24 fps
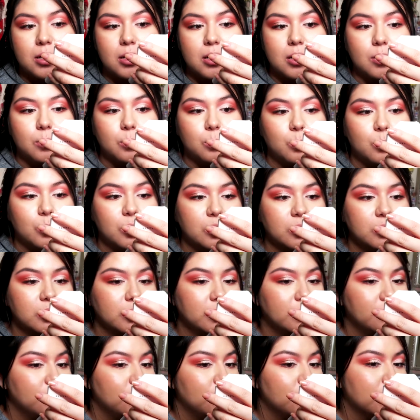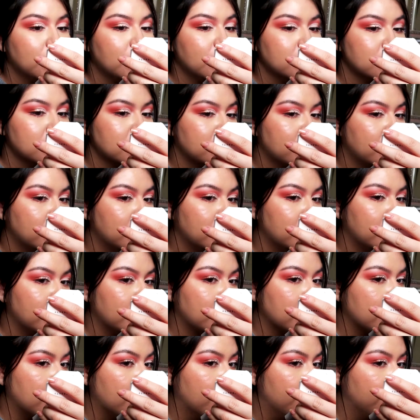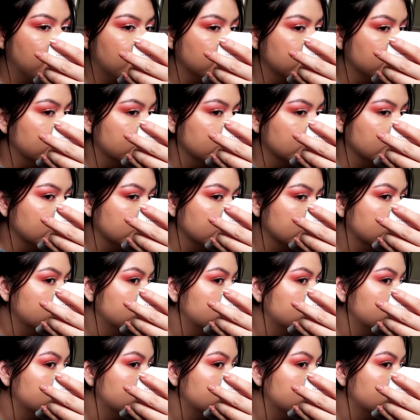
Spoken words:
I want to give you guys kind of like a full